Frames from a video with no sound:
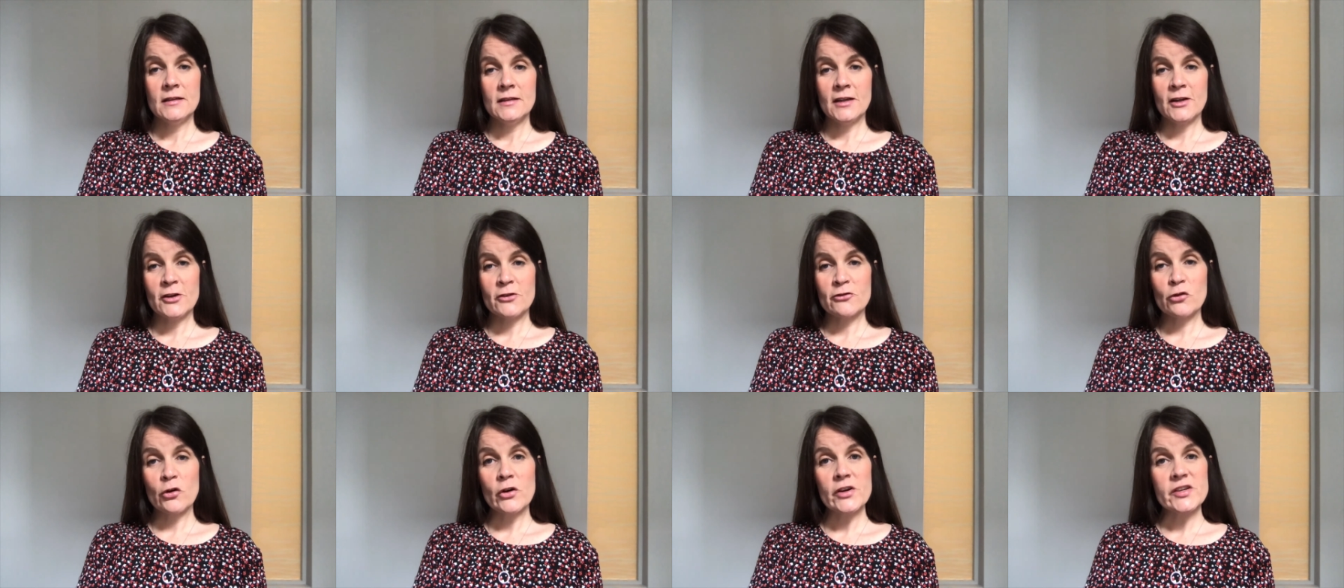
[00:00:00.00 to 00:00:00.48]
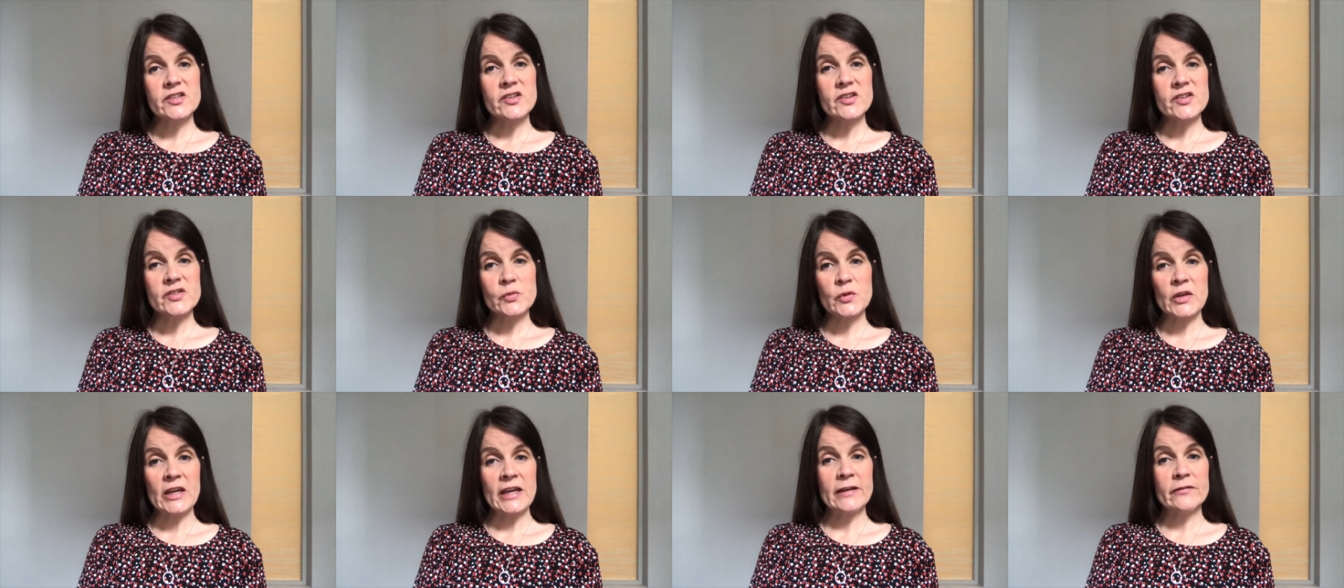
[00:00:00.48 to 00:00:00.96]
At
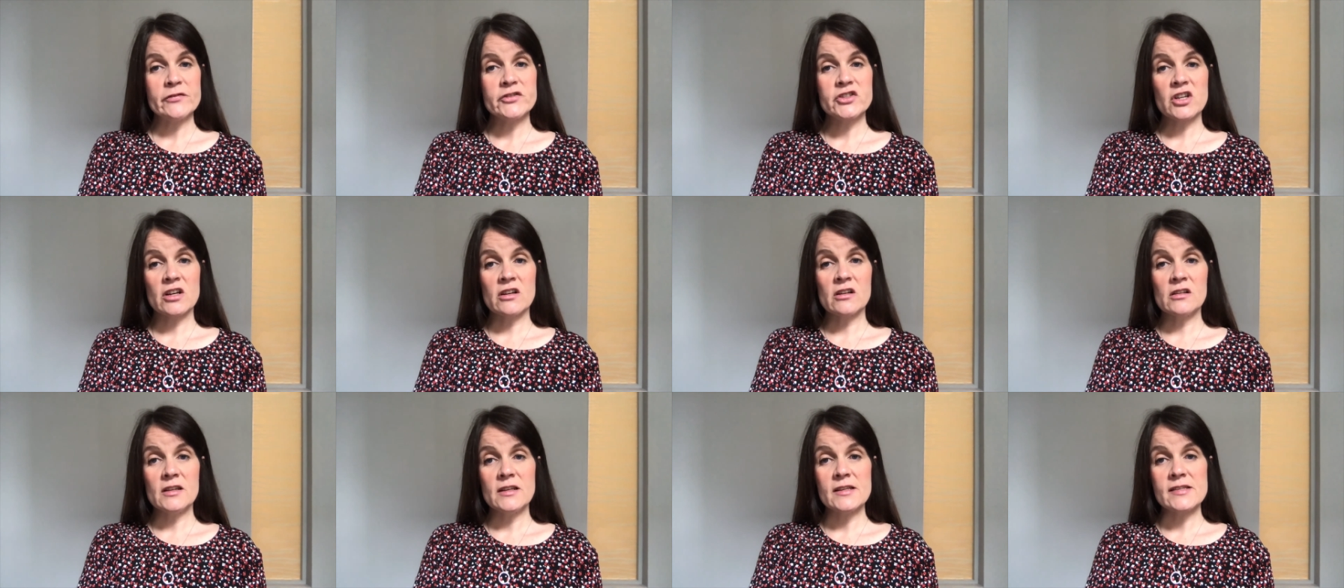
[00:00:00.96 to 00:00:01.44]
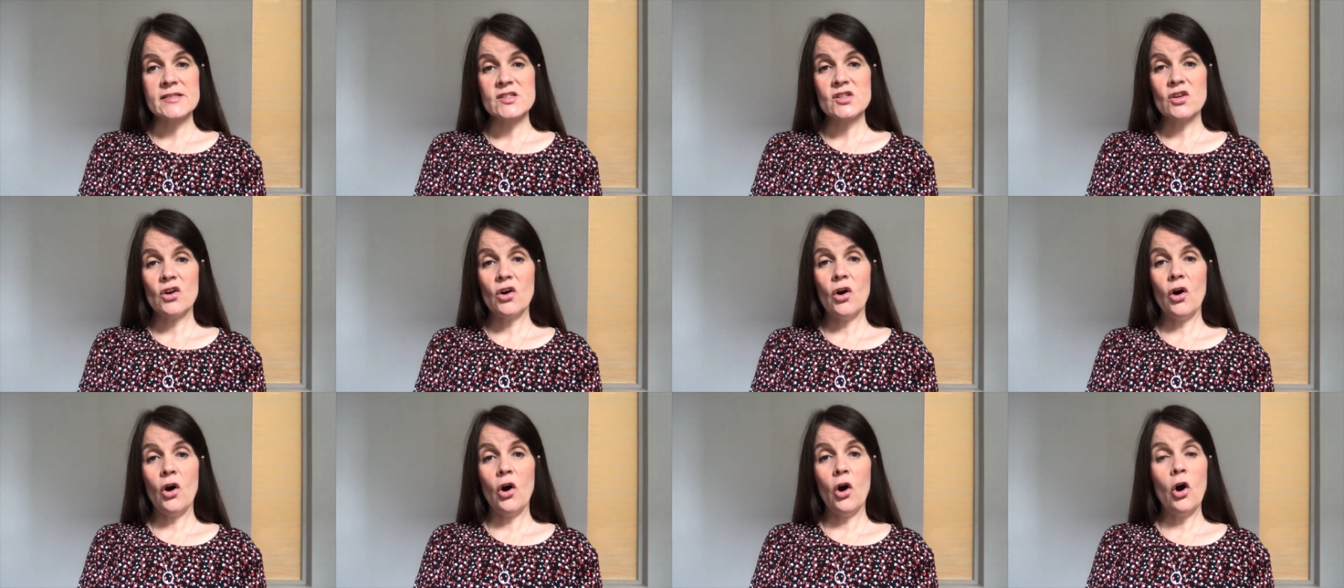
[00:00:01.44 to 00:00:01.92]
Reuters, we have journalists
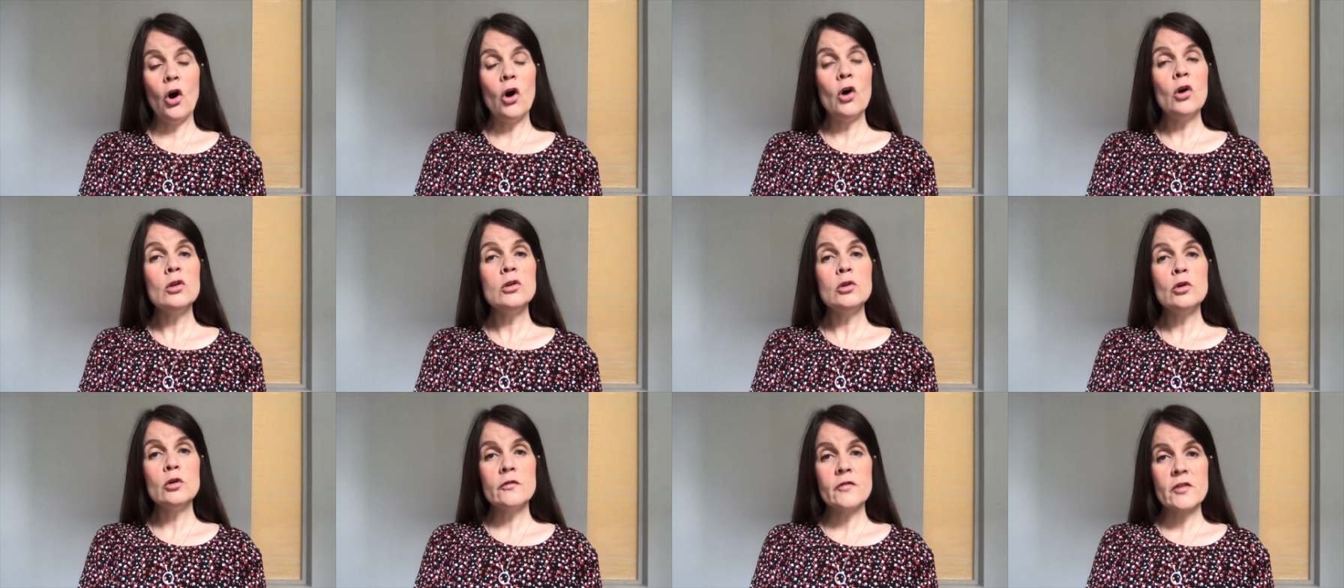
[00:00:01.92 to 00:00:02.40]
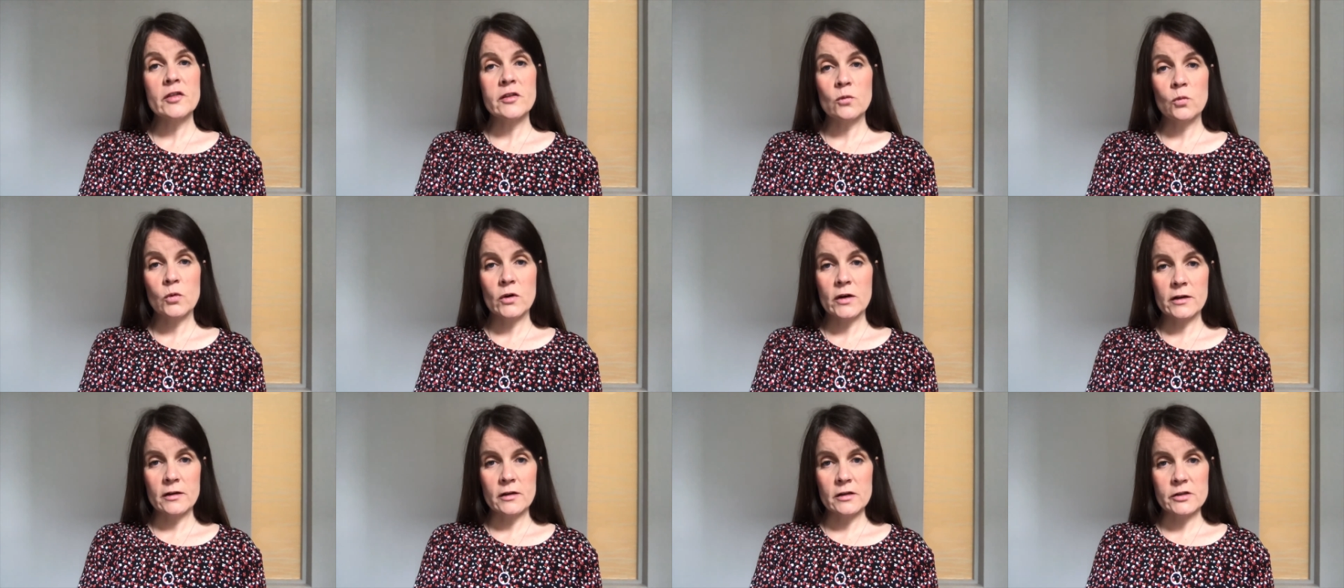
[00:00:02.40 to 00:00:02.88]
all over the
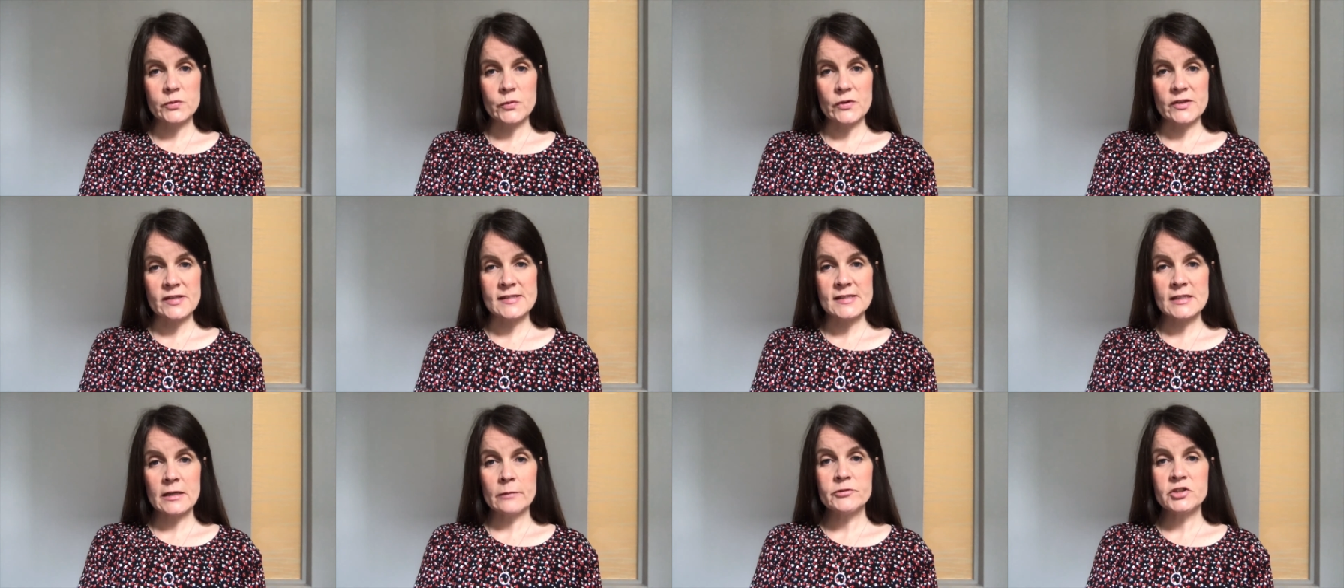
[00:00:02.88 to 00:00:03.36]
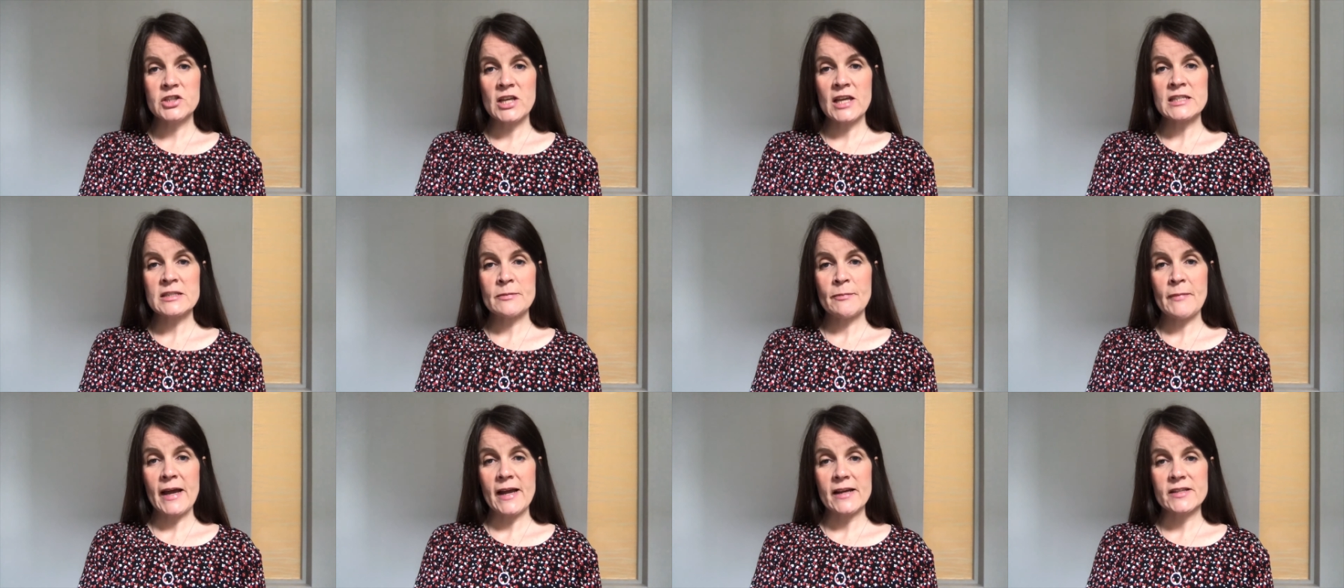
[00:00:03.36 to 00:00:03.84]
world with
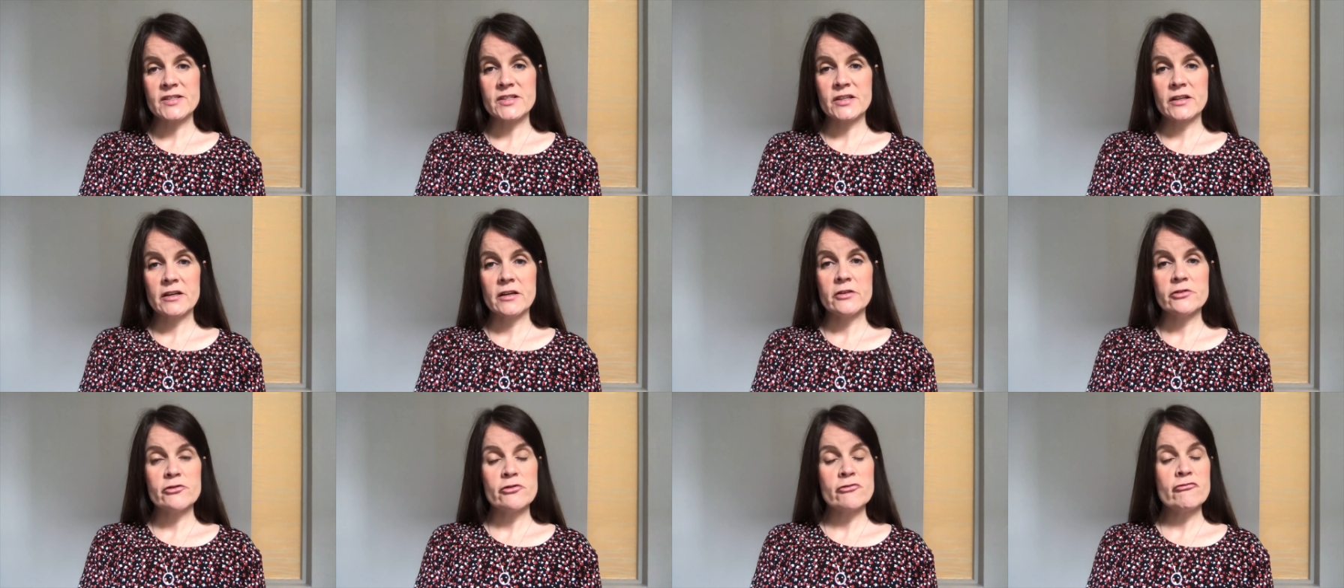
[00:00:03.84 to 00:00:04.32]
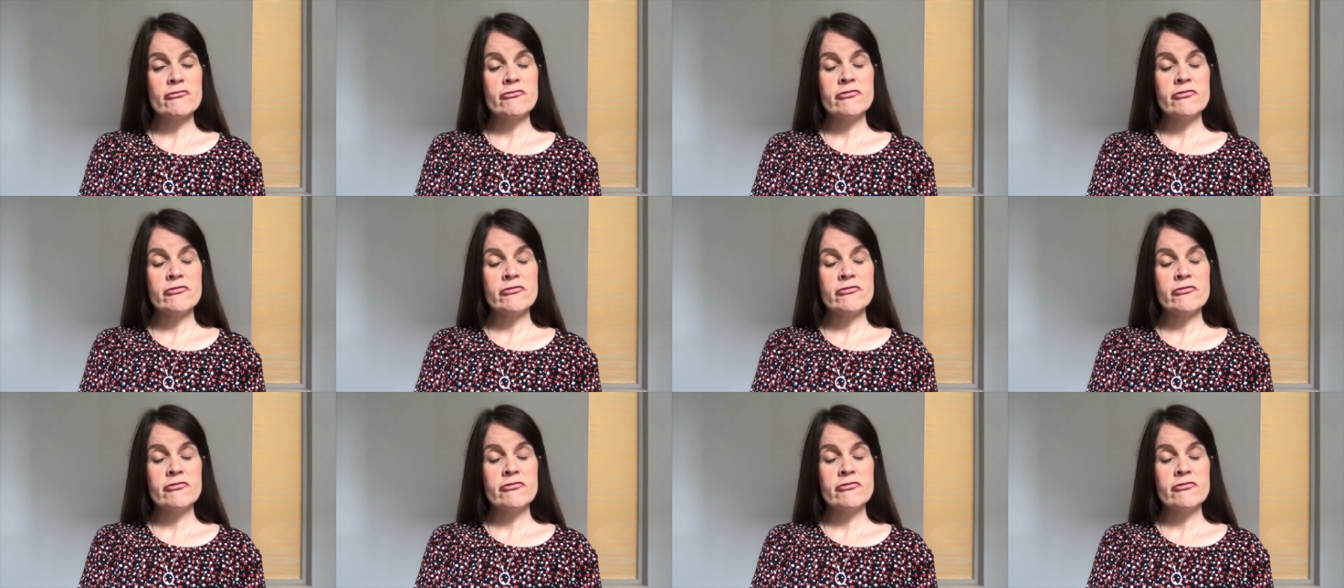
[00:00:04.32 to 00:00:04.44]
subject matter,